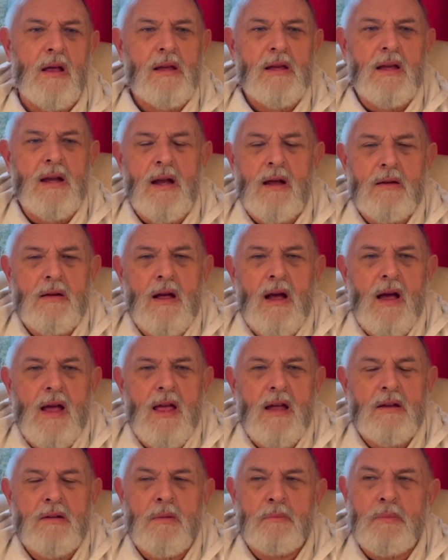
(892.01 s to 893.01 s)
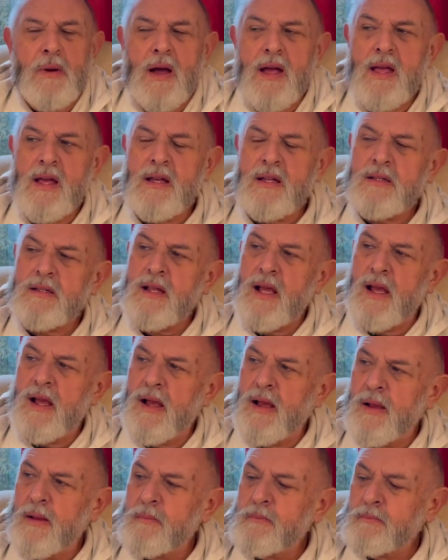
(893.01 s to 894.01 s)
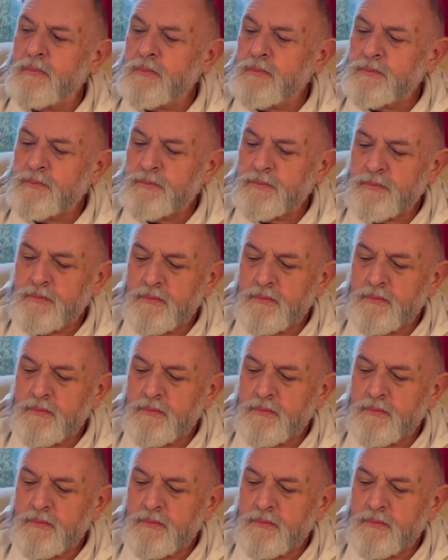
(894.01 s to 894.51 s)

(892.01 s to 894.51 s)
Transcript: you know, I heard